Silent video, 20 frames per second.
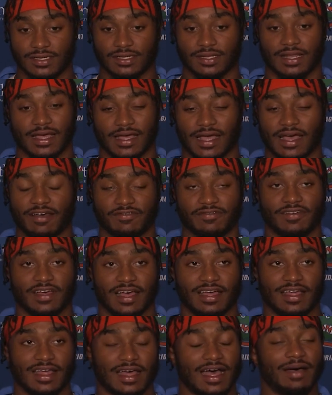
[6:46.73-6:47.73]
like I
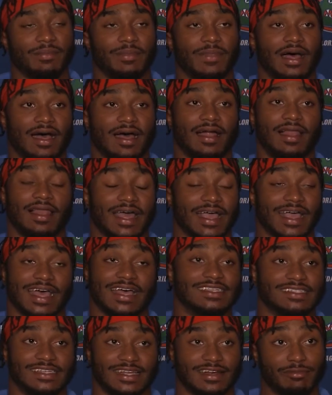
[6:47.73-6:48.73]
I'm like I
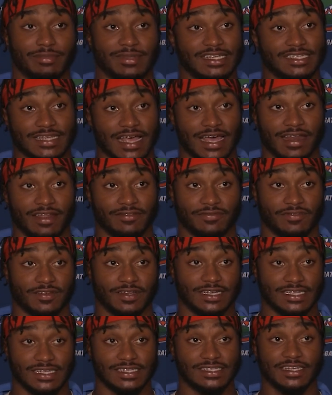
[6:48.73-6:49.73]
said I'm excited for
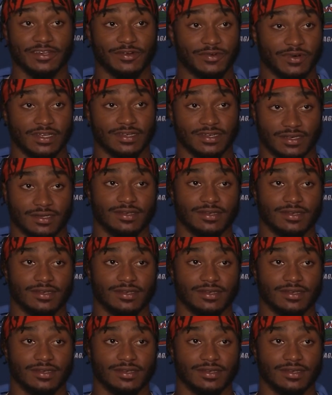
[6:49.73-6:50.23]
to see what